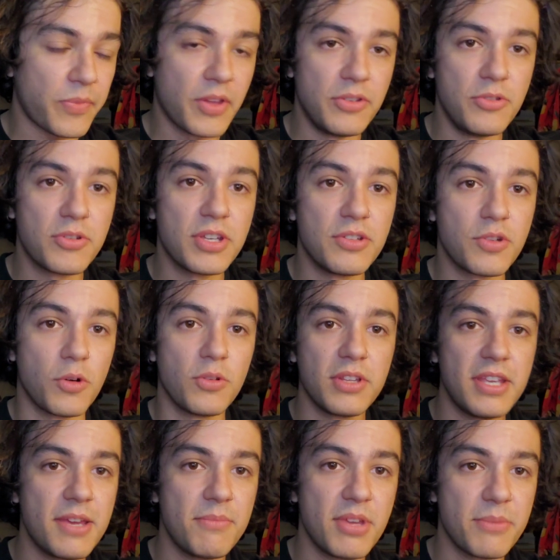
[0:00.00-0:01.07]
you can
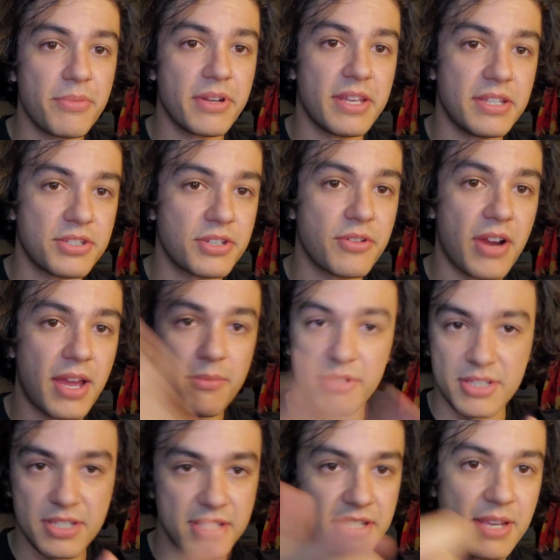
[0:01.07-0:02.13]
totally hit me up on Instagram.
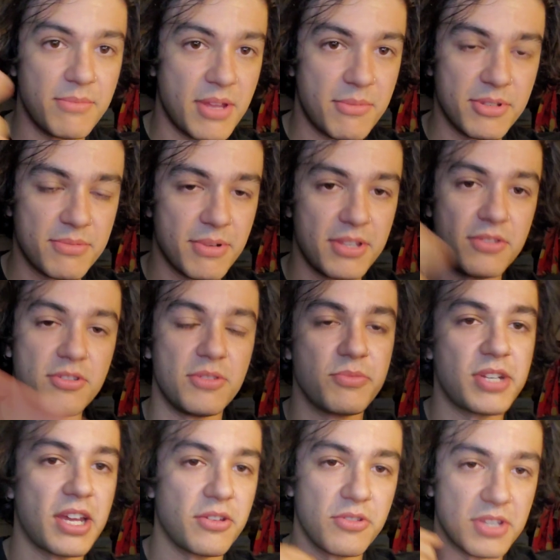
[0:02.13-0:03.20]
It's the same name as my YouTube
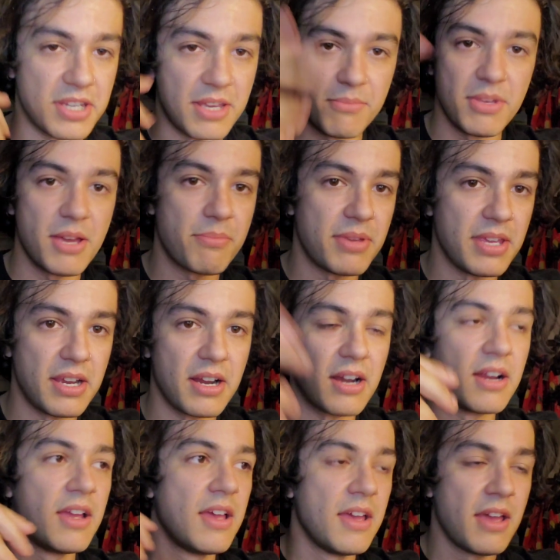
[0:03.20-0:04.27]
channel. You can hit me up
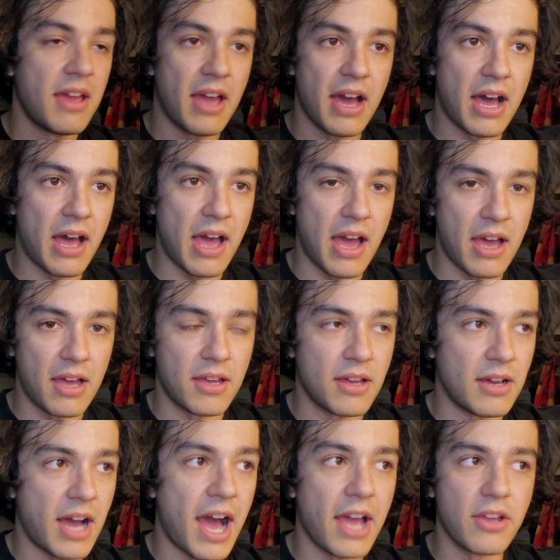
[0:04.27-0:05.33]
here.
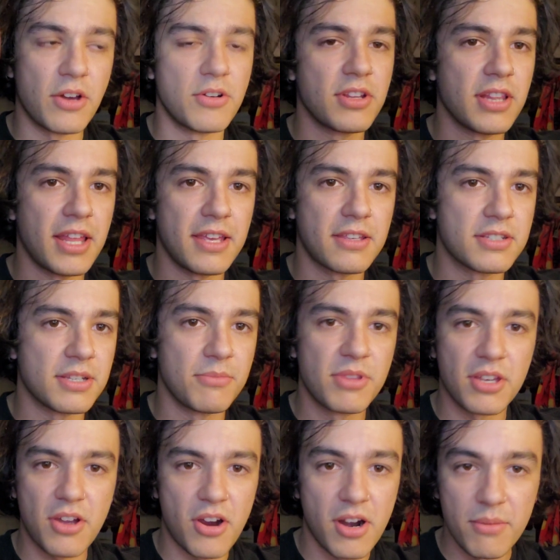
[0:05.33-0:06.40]
I go to like some of
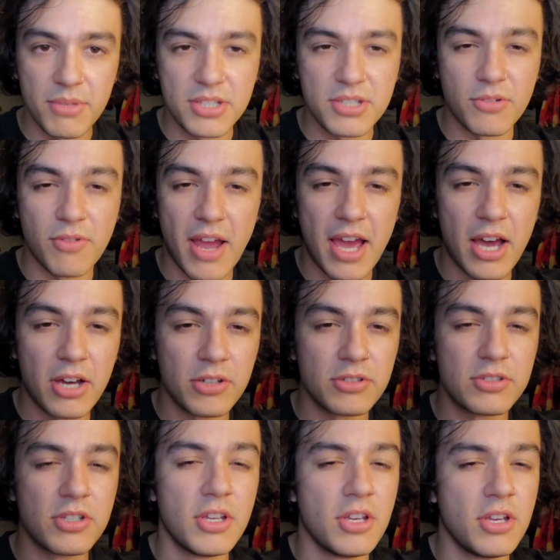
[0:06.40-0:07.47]
the car meets
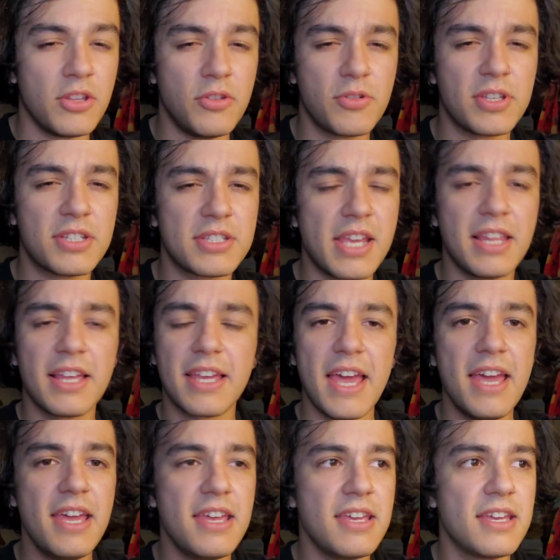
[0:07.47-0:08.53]
around. You can say like,
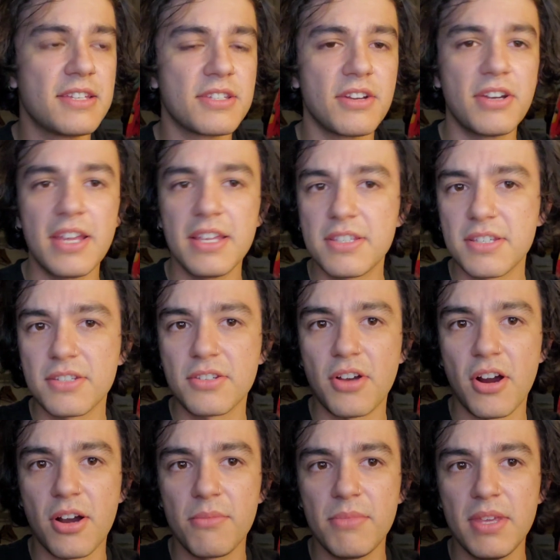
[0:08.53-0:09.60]
hey, is there an AE86
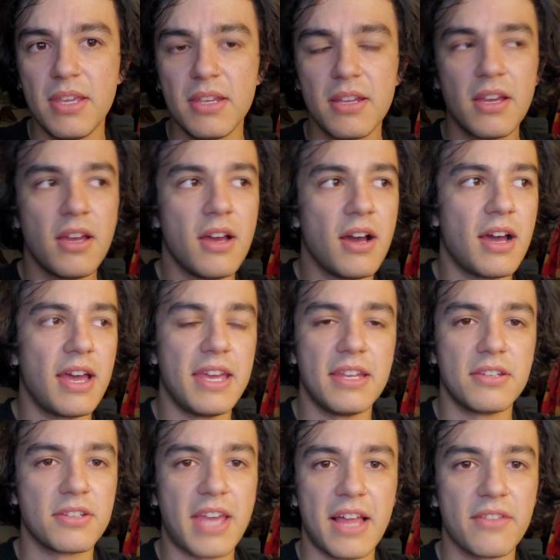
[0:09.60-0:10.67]
car meet
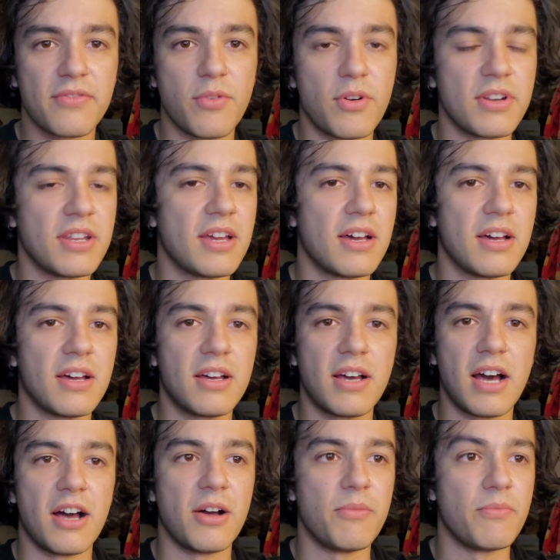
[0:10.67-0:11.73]
in California?
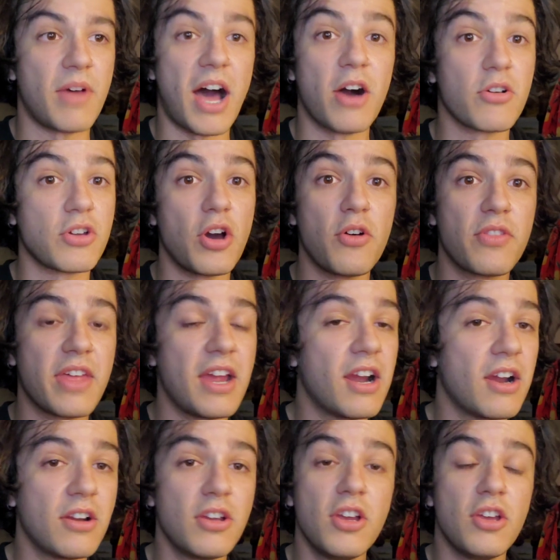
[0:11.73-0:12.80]
I'll go
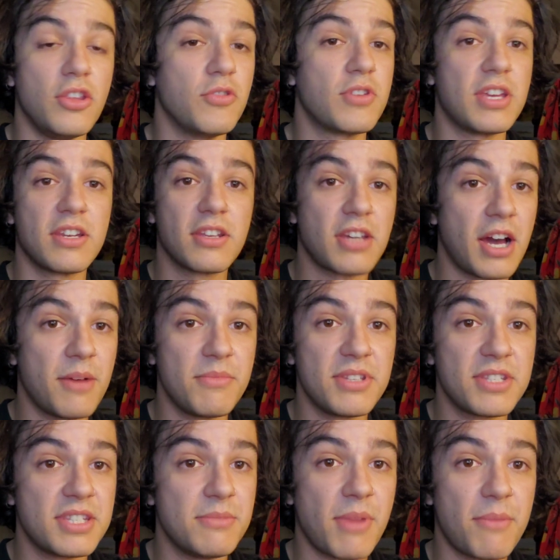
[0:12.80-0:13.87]
there. You can come and
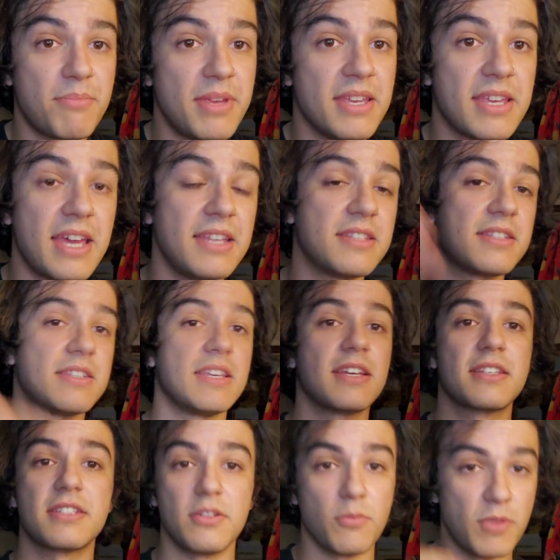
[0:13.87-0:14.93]
see my pink
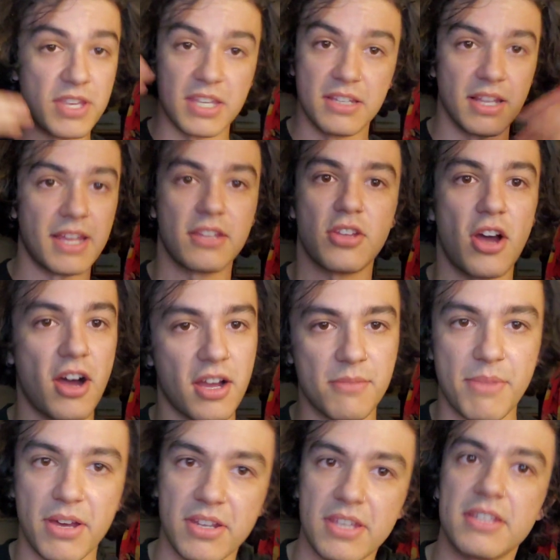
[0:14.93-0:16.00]
86 and we can like talk
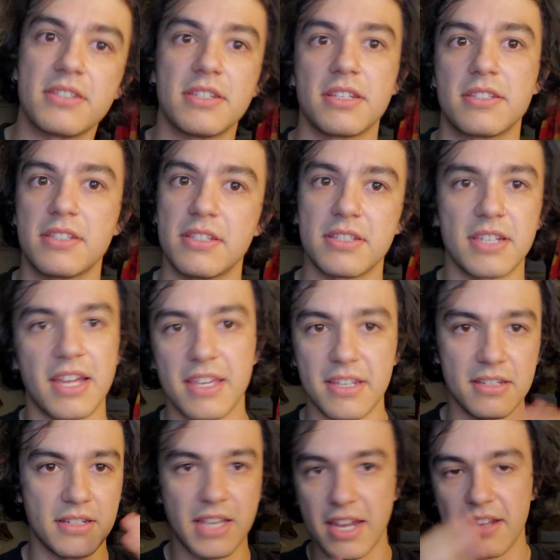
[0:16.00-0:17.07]
about 86s and I
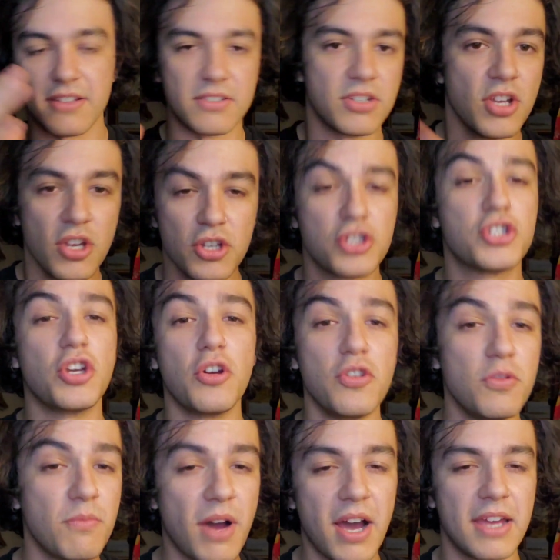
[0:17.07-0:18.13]
can kind of show
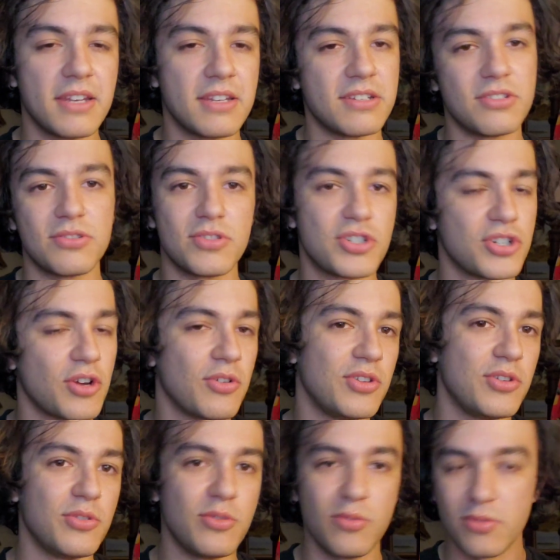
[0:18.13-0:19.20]
you mine and show
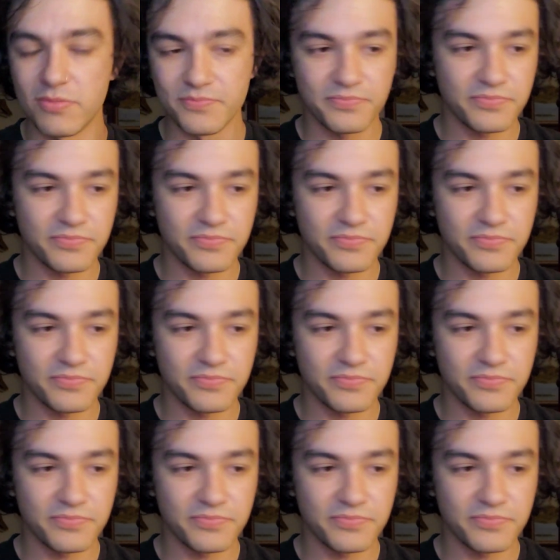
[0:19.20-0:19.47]
you